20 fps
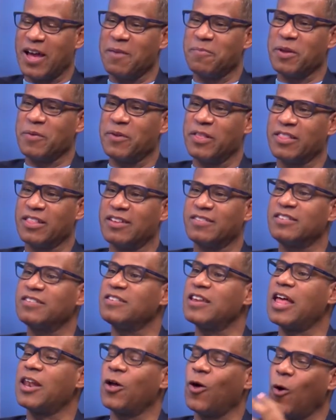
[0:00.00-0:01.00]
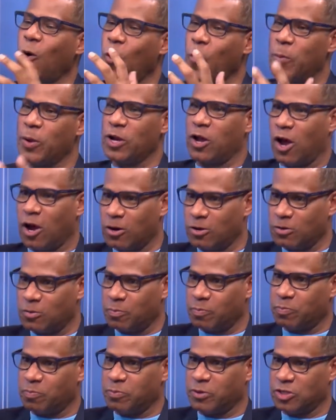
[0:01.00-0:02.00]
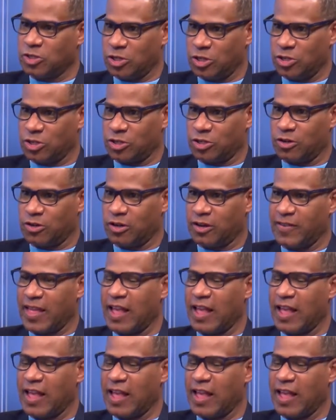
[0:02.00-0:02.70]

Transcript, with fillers: remind people this is not an open heart procedure.